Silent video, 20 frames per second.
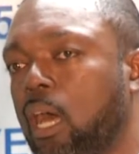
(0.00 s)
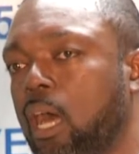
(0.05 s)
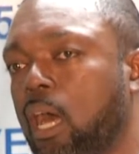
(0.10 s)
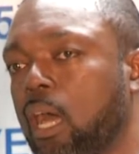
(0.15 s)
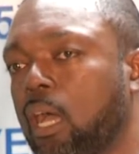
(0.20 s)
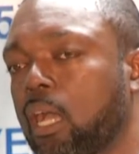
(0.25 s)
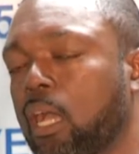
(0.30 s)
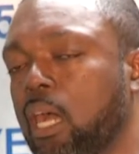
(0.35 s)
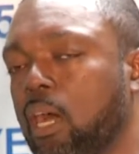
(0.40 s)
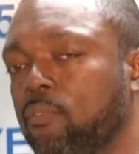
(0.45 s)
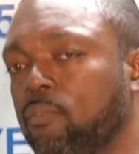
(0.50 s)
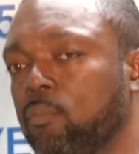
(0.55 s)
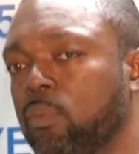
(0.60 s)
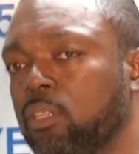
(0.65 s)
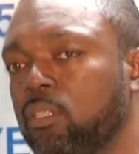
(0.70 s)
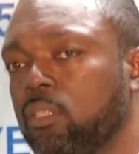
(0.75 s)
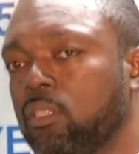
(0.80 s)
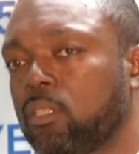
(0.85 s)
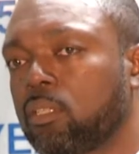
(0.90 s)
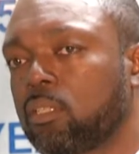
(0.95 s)
a
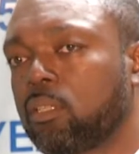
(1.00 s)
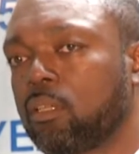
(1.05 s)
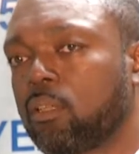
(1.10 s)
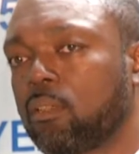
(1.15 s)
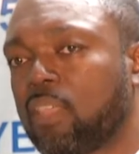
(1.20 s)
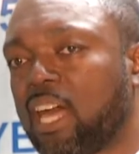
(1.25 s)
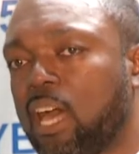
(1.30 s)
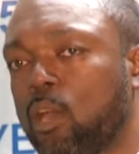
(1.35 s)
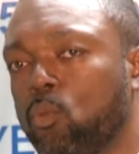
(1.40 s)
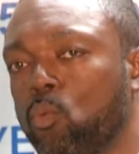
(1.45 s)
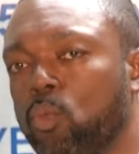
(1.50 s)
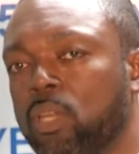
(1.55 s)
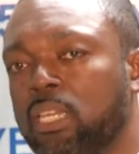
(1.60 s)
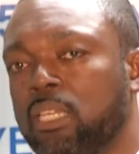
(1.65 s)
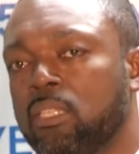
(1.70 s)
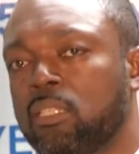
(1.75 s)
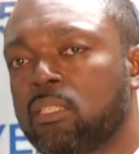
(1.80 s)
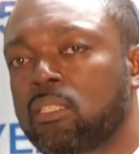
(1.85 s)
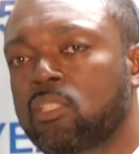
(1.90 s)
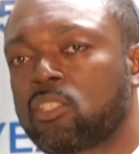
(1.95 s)
government that
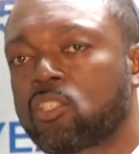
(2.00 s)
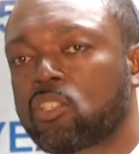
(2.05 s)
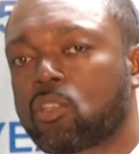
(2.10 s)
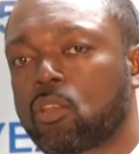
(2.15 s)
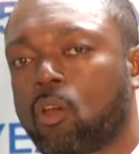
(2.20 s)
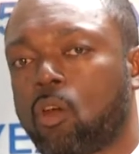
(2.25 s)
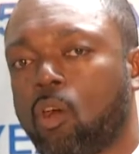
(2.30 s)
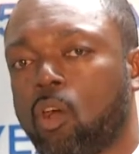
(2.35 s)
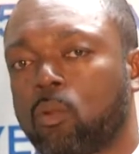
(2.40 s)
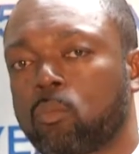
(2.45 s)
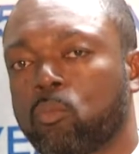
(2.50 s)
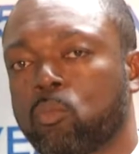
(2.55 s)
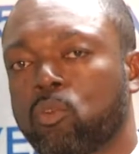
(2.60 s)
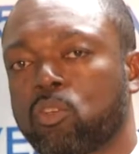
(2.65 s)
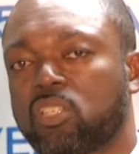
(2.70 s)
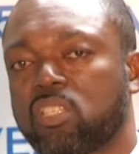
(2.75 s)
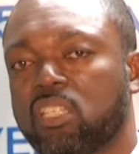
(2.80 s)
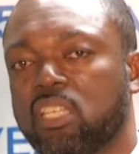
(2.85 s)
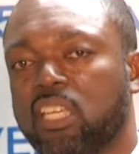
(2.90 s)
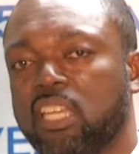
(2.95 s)
wins
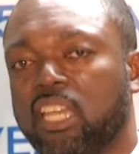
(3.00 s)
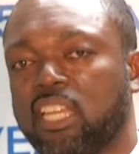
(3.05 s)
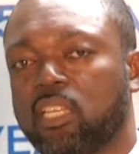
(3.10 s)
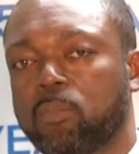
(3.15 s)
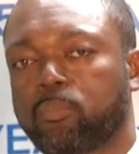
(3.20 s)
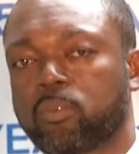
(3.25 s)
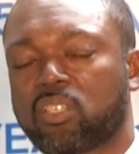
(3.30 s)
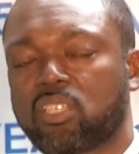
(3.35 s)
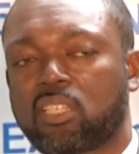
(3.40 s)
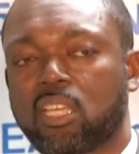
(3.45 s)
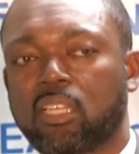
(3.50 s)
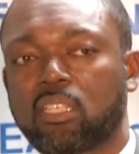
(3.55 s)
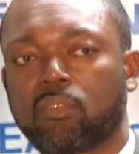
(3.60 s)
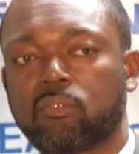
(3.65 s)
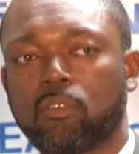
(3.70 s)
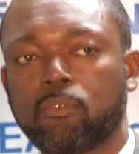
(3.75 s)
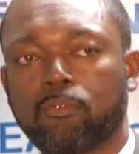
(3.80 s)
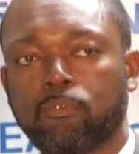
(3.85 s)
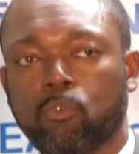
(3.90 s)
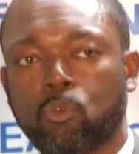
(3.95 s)
almost 80% of
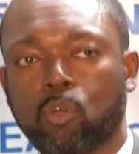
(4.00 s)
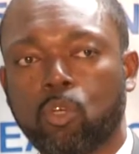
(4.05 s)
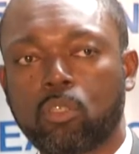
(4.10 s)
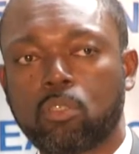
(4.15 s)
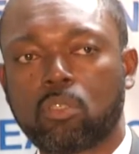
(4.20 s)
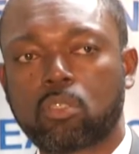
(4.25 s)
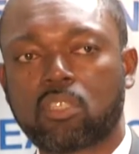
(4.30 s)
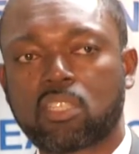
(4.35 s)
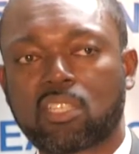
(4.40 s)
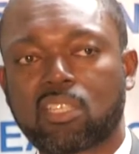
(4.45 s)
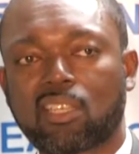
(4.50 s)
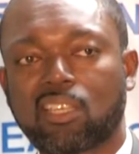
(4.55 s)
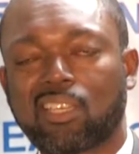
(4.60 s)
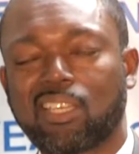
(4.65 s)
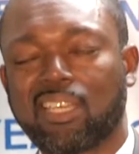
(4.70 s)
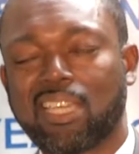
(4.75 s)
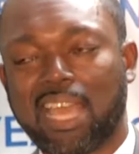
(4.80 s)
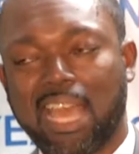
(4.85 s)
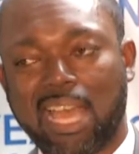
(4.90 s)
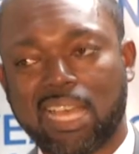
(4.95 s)
the votes
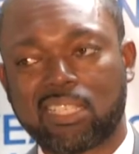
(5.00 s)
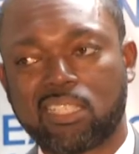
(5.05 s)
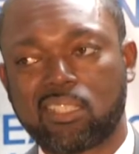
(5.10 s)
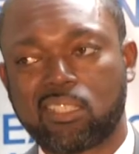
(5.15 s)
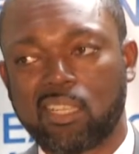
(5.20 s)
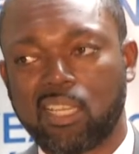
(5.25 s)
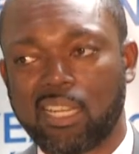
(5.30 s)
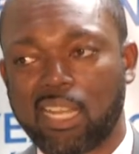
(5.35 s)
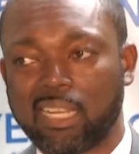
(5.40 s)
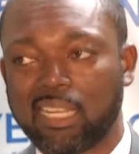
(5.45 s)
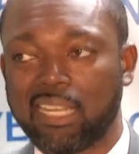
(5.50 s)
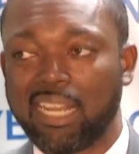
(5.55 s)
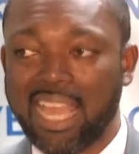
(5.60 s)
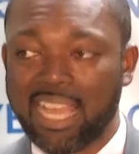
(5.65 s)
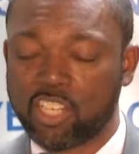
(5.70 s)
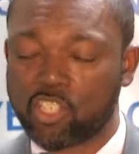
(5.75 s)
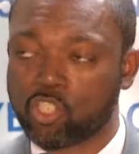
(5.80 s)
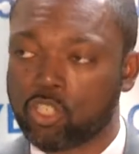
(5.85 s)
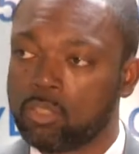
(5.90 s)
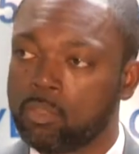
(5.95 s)
cast in an
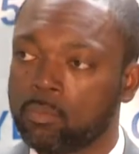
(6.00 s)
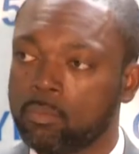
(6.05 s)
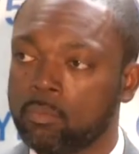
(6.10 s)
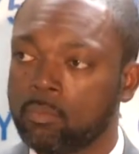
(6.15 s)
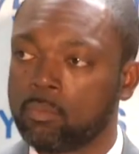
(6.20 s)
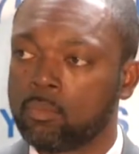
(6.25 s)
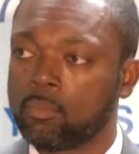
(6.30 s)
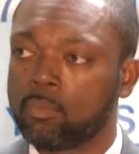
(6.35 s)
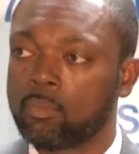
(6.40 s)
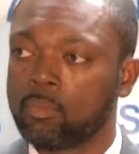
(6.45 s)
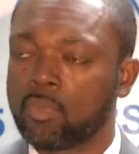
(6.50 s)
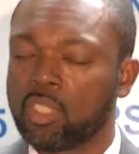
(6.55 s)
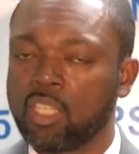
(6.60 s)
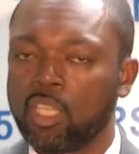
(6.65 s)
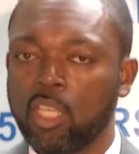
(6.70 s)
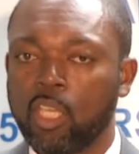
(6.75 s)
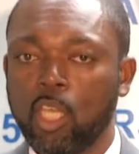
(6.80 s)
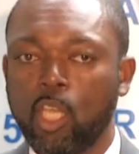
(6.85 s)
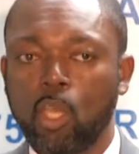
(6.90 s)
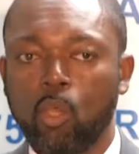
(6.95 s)
election,
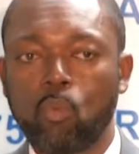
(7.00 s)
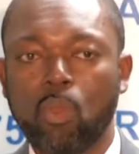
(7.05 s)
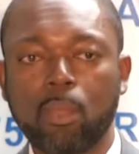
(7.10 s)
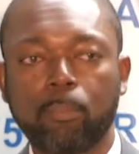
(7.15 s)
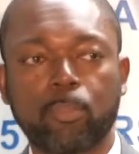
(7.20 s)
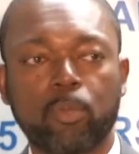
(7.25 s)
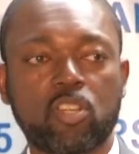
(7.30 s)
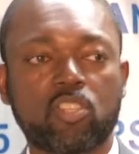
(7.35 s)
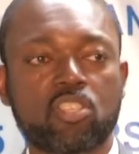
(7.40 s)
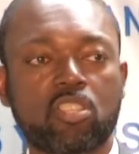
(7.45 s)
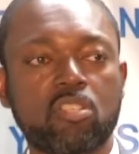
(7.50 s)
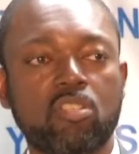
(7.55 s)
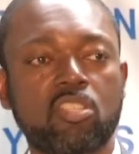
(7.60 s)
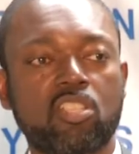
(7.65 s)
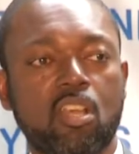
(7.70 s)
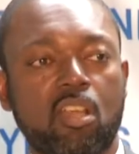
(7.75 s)
when persons